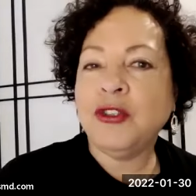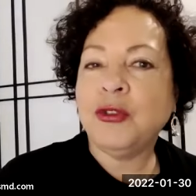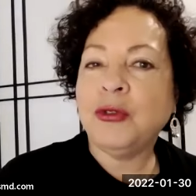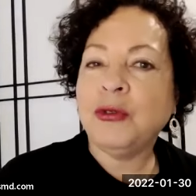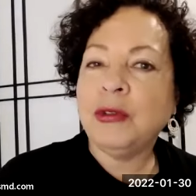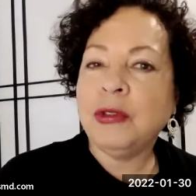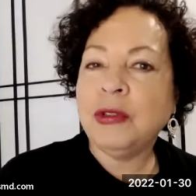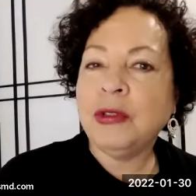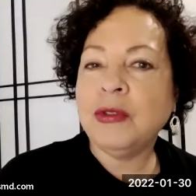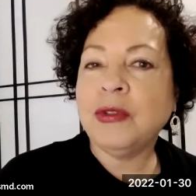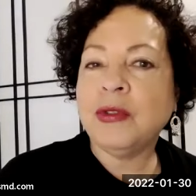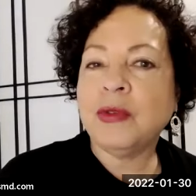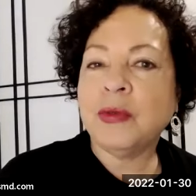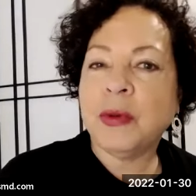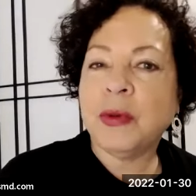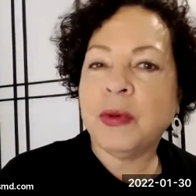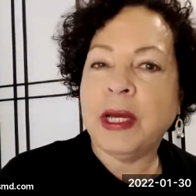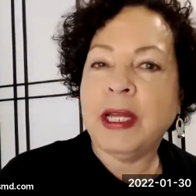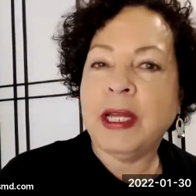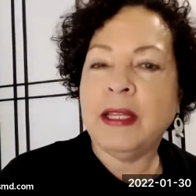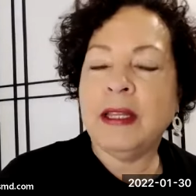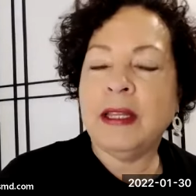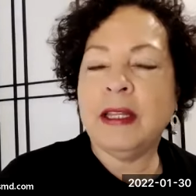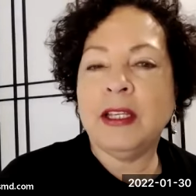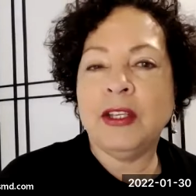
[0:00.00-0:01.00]
You lose
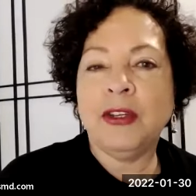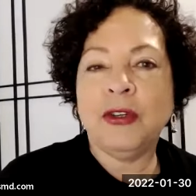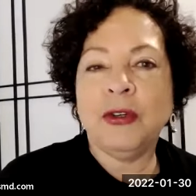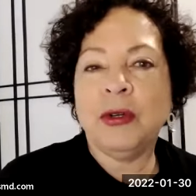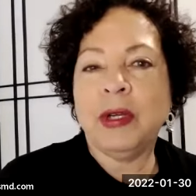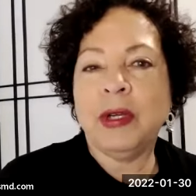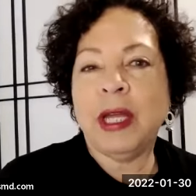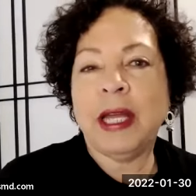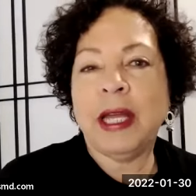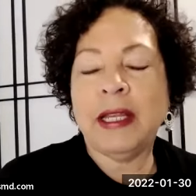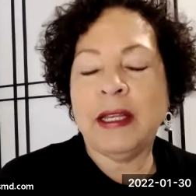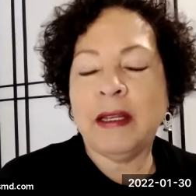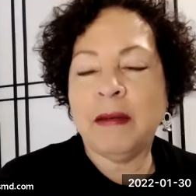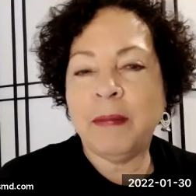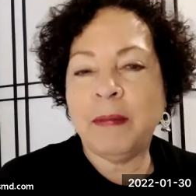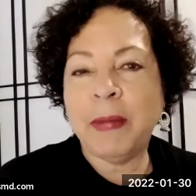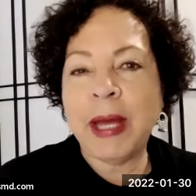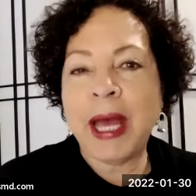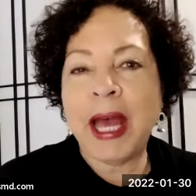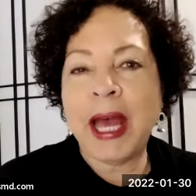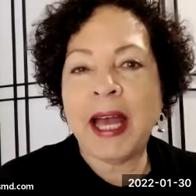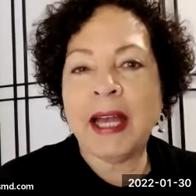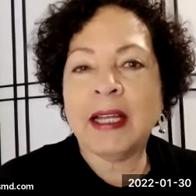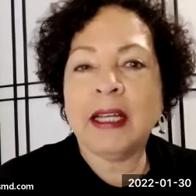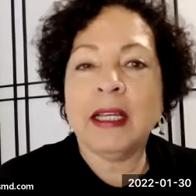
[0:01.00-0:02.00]
weight, then you gain it
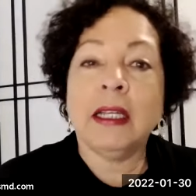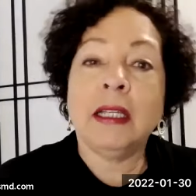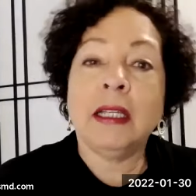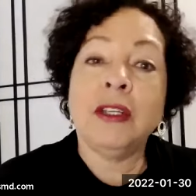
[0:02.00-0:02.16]
back,